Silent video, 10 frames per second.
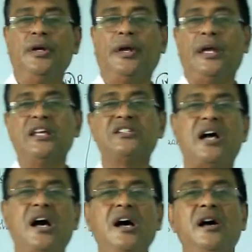is
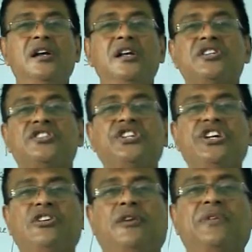the
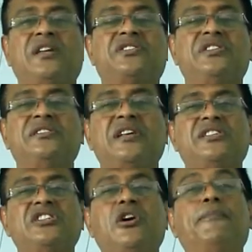seat of the
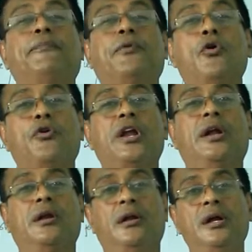synthesis of
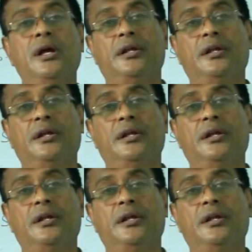protein,